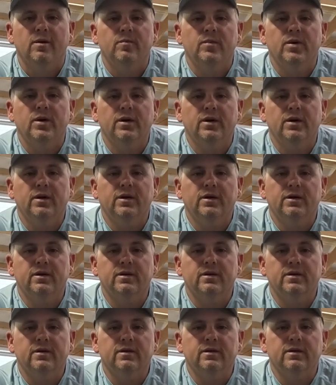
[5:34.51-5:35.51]
but
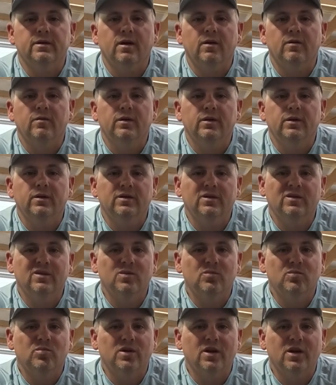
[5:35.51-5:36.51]
I really
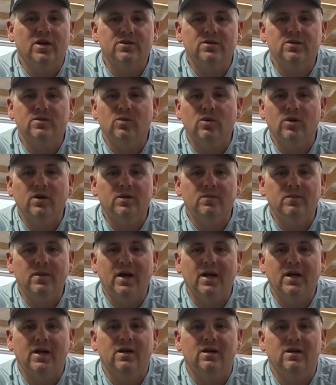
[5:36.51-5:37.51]
only pressured one of
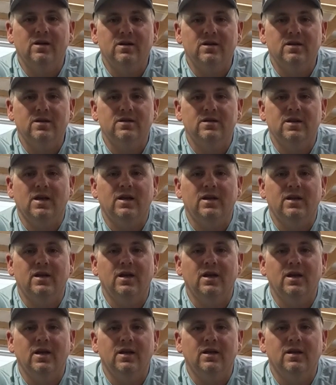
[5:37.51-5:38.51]
my areas that
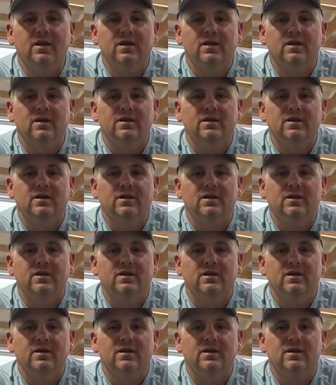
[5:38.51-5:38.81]
day,